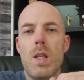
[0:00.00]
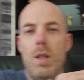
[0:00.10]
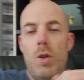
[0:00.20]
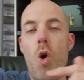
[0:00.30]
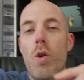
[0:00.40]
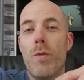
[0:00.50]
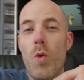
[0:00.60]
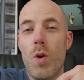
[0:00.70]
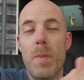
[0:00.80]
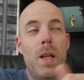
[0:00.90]
Long
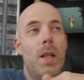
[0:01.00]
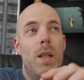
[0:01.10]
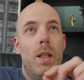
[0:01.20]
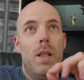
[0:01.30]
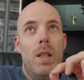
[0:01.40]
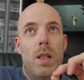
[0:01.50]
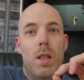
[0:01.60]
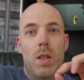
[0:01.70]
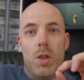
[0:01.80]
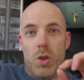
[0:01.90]
form.
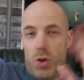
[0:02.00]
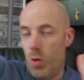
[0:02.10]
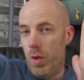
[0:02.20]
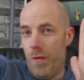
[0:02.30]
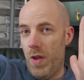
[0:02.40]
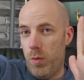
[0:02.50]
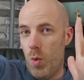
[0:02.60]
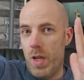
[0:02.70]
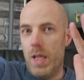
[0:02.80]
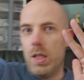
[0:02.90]
So the fifth
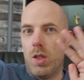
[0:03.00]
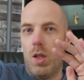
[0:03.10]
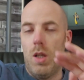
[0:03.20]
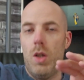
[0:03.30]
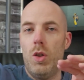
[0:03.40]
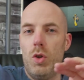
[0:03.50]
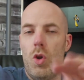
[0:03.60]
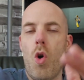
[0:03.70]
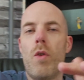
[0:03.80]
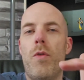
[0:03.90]
one is
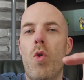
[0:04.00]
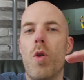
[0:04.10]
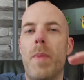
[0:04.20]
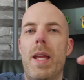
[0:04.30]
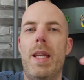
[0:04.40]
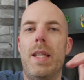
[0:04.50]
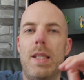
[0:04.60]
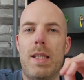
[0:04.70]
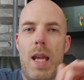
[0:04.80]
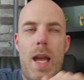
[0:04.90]
long form
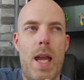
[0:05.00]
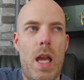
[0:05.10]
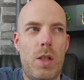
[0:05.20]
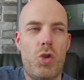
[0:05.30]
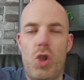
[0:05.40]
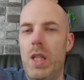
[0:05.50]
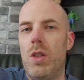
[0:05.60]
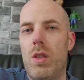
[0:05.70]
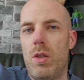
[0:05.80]
is a cheat.